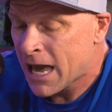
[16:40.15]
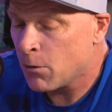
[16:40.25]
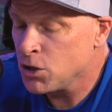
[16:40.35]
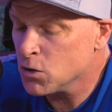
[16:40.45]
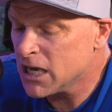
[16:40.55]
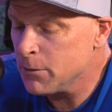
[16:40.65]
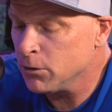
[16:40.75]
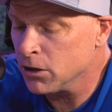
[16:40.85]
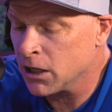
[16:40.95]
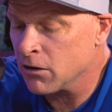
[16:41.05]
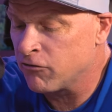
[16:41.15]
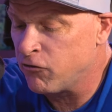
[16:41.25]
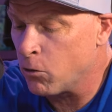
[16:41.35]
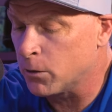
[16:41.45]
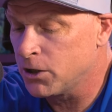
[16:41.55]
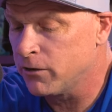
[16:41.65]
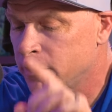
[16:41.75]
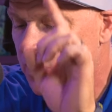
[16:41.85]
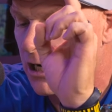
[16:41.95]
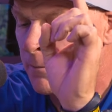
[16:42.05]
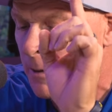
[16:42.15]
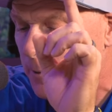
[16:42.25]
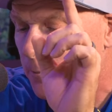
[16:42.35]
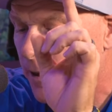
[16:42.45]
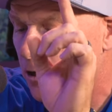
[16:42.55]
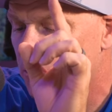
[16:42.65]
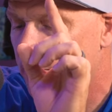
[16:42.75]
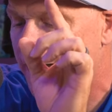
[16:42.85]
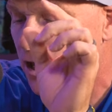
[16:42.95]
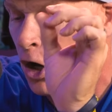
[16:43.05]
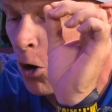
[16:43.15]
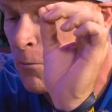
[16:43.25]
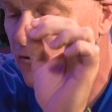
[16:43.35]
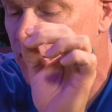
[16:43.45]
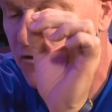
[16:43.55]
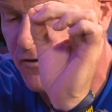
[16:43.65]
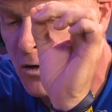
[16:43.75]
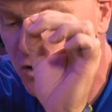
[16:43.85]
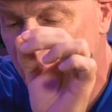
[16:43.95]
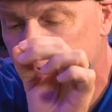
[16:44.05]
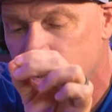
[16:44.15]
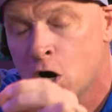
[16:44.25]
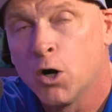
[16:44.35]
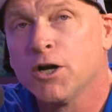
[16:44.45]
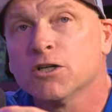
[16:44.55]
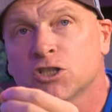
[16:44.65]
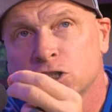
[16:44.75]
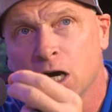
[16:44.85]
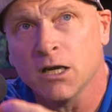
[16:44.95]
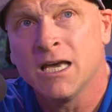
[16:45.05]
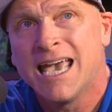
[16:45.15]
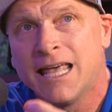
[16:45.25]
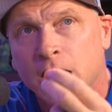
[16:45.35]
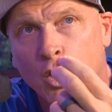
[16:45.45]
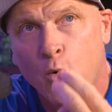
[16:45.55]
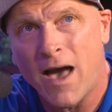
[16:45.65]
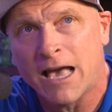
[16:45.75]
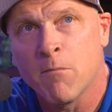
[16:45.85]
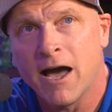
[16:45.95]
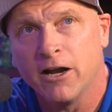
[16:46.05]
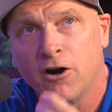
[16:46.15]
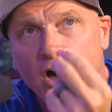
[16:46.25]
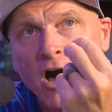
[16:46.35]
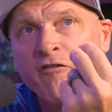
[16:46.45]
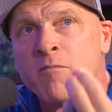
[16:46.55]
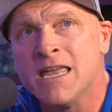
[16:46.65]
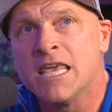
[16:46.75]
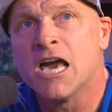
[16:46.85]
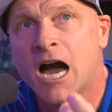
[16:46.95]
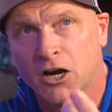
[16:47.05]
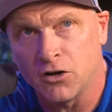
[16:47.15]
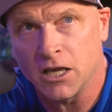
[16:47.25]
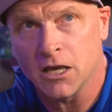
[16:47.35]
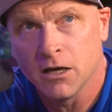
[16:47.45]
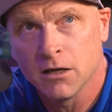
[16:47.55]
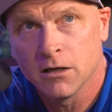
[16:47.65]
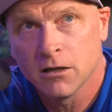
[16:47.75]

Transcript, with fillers: And when you keep looking forward, you're either going to be propelled by hope for the future or you're stuck in a quagmire of mediocrity.